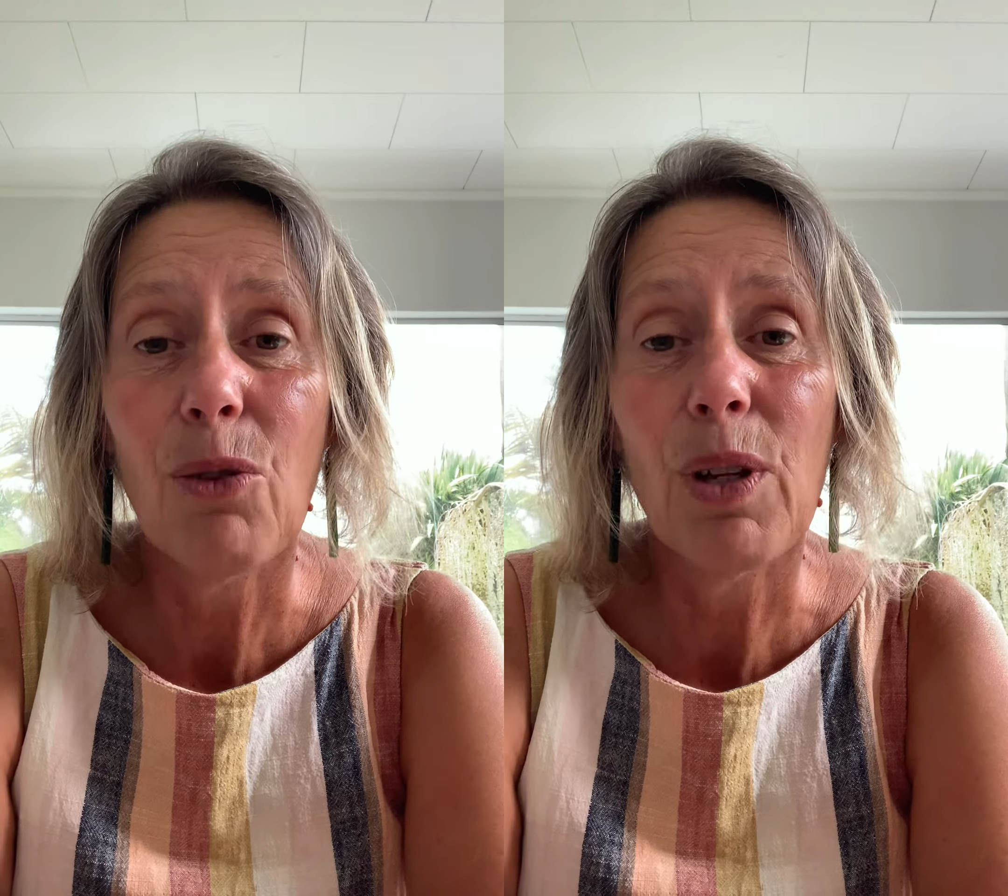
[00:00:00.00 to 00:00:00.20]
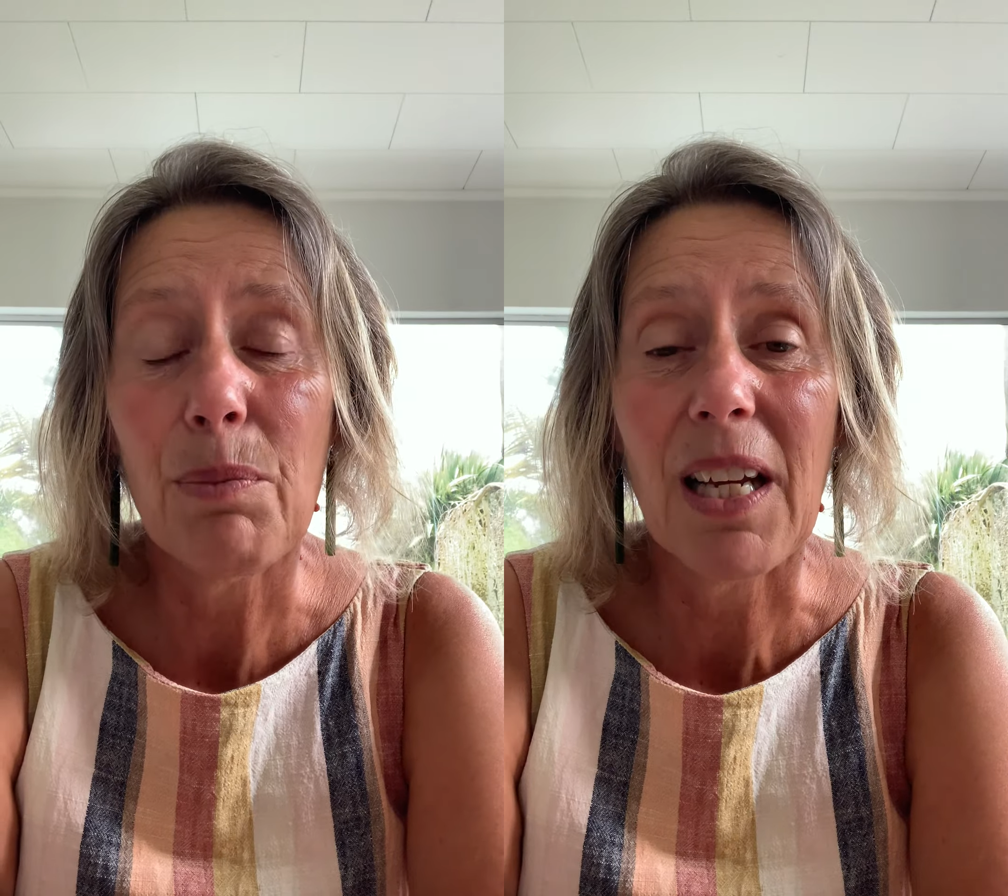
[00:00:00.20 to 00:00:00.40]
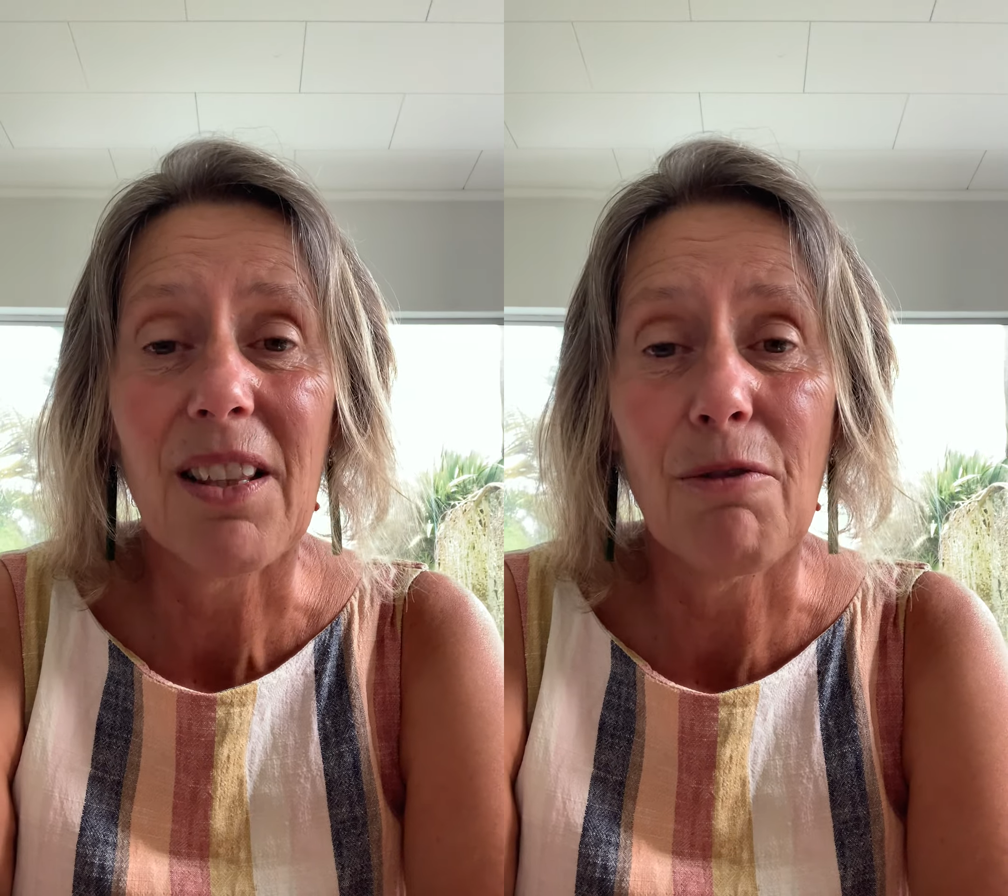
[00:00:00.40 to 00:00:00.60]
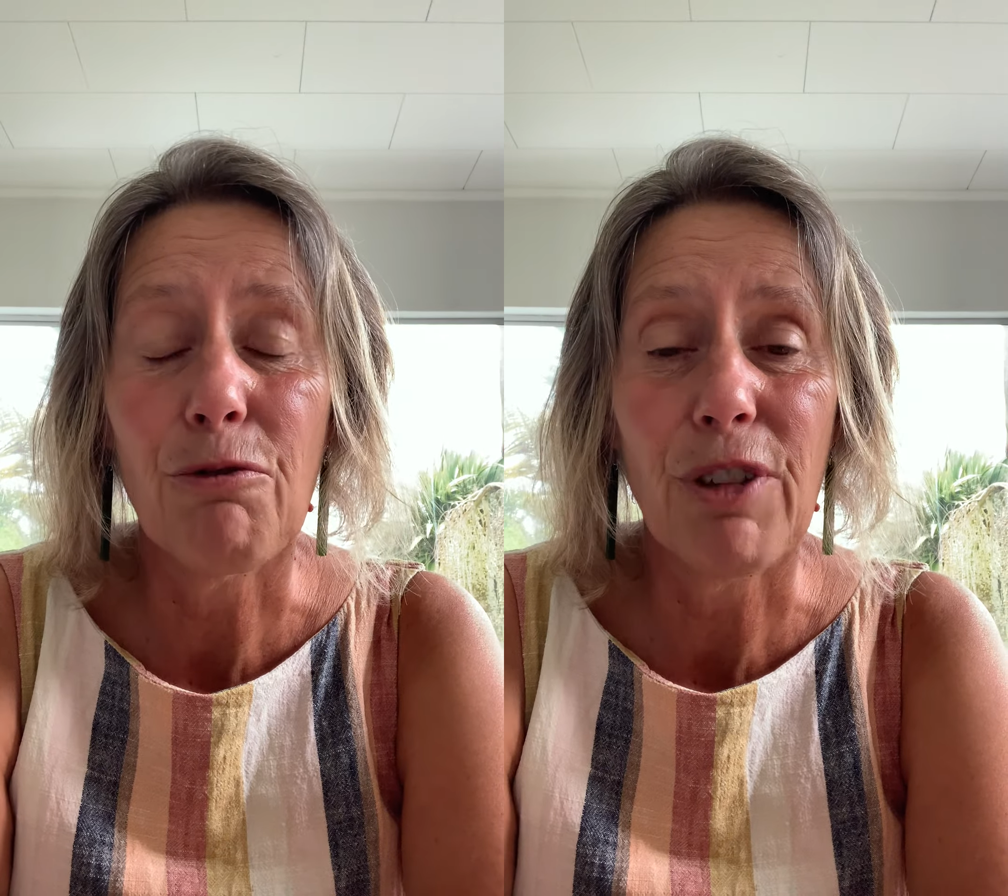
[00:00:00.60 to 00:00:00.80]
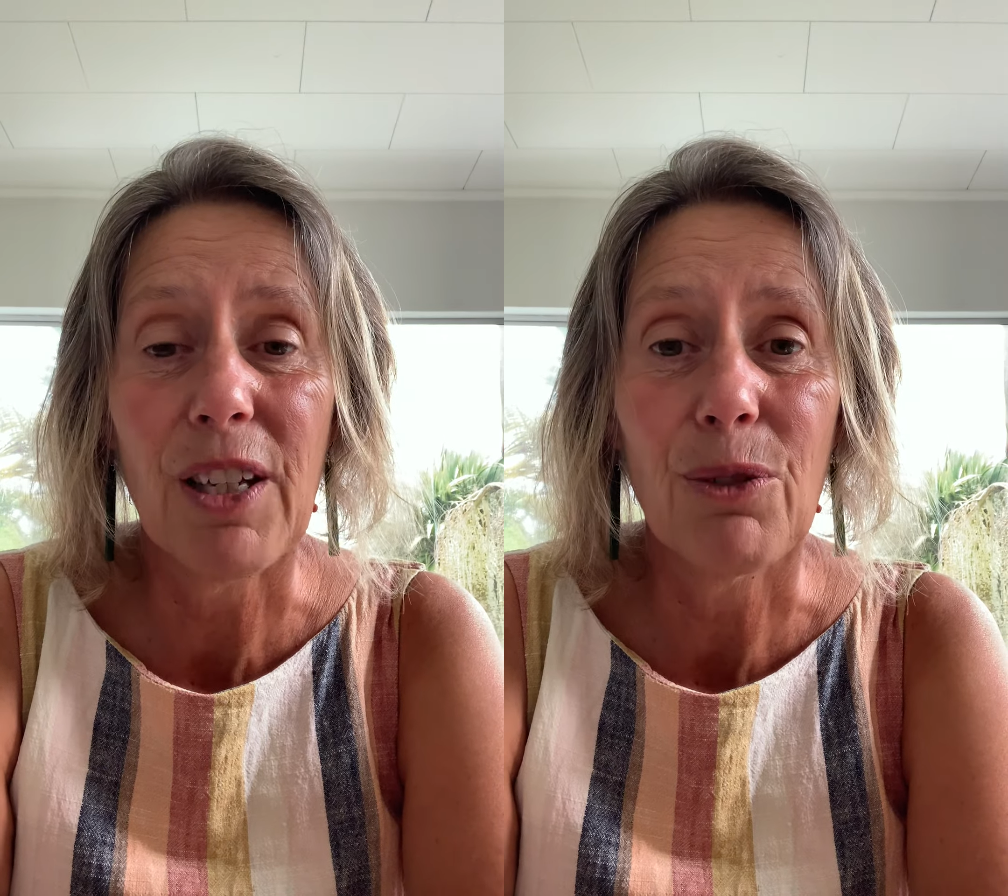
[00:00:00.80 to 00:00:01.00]
we made them
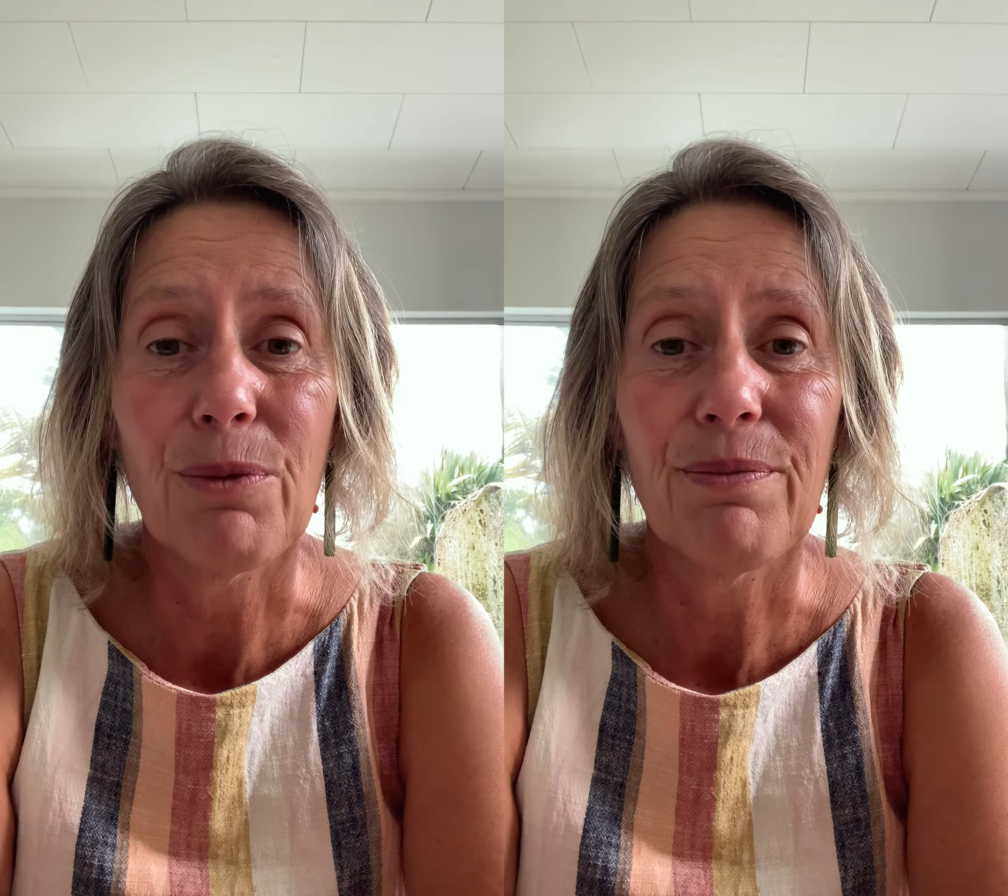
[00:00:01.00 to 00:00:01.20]
feel.